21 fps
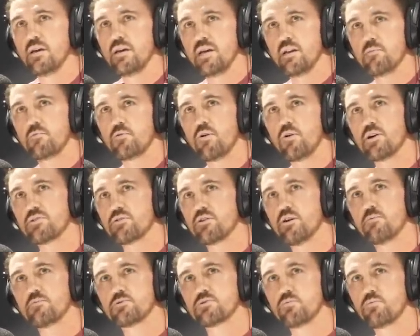And I'm quite the
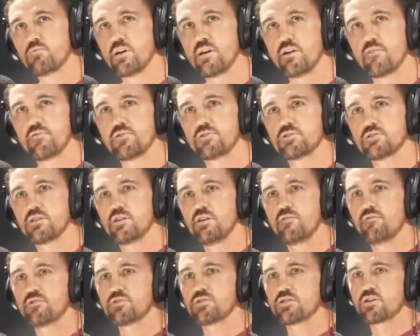opposite, where if it's,
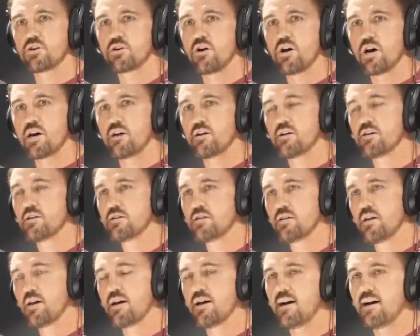if it's a guy
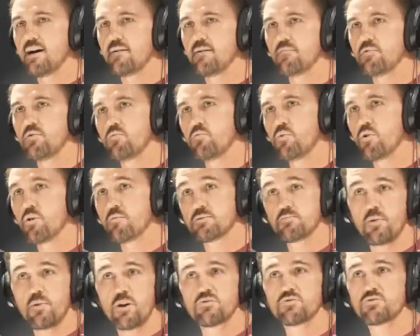um, where I'm
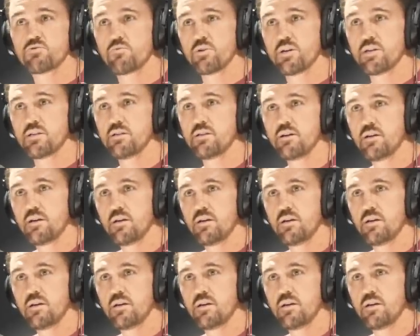supposed to win,